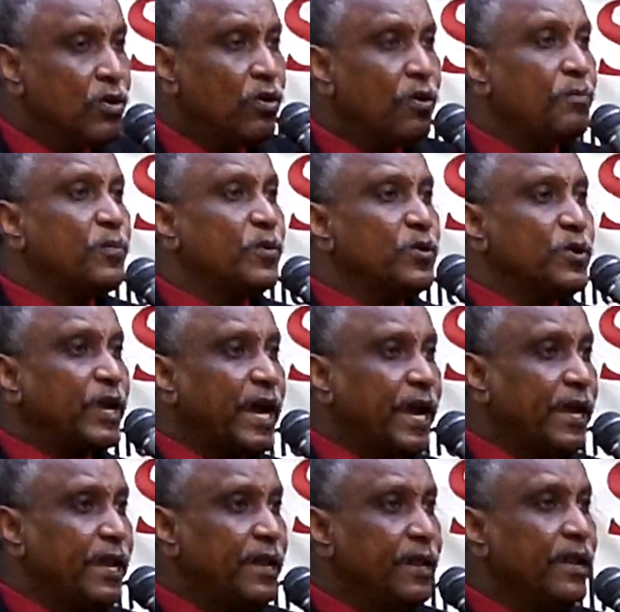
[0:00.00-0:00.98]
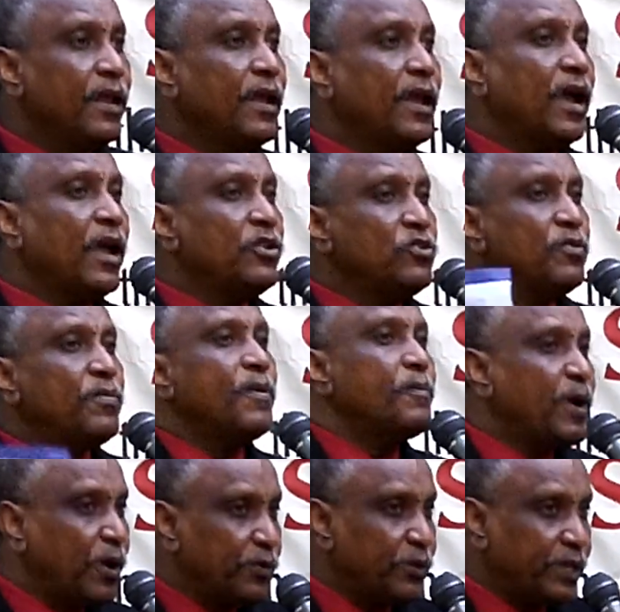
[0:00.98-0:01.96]
of Blue Nile and Nuba
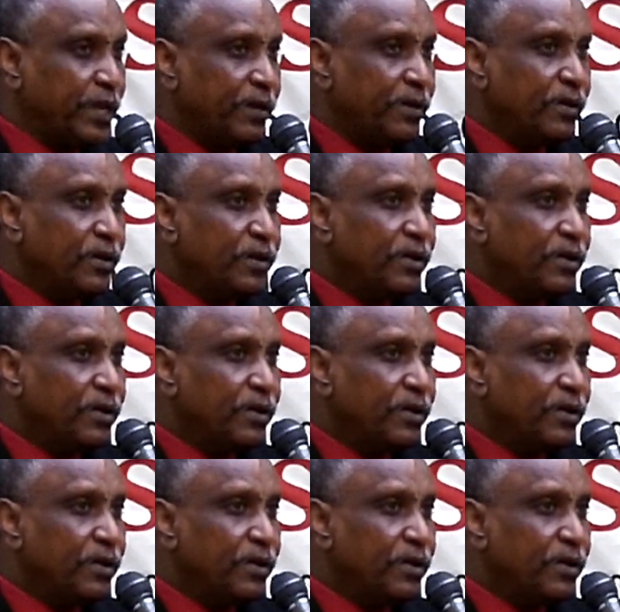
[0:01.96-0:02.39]
Mountain.